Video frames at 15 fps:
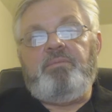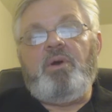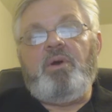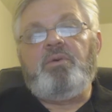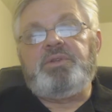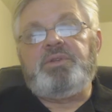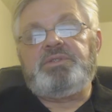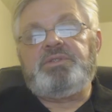
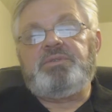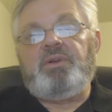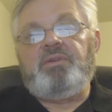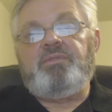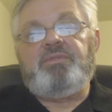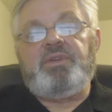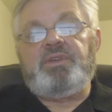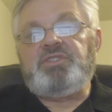bonus
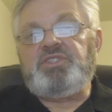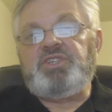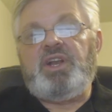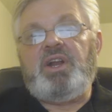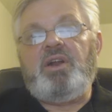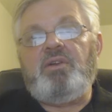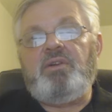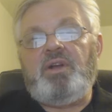of the
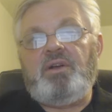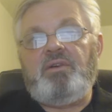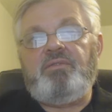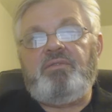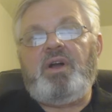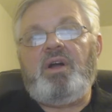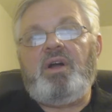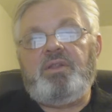share
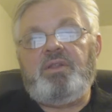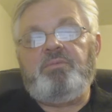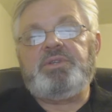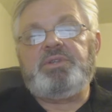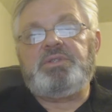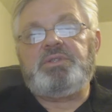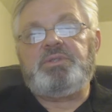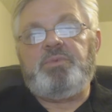of all the
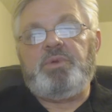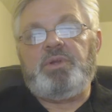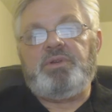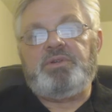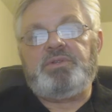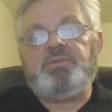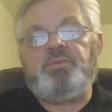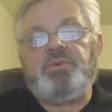business
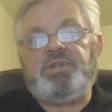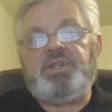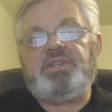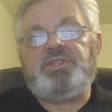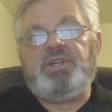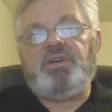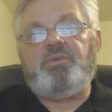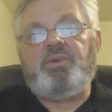builders, what
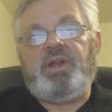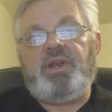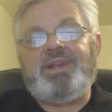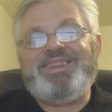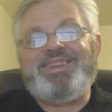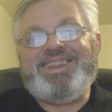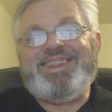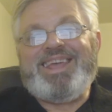they
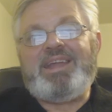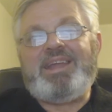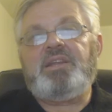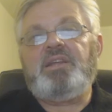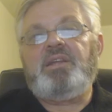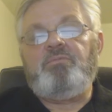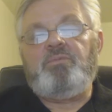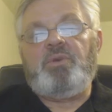generated that
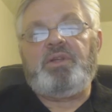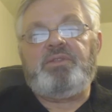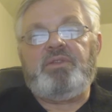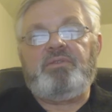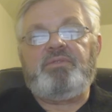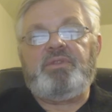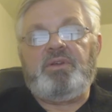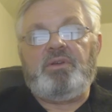
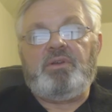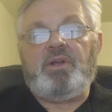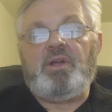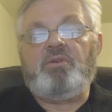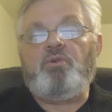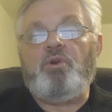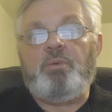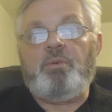month of the
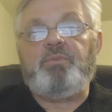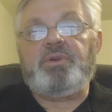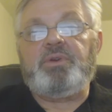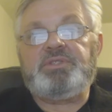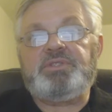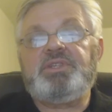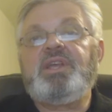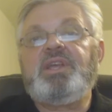
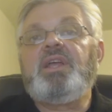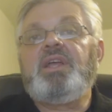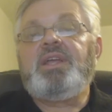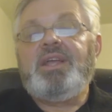corporate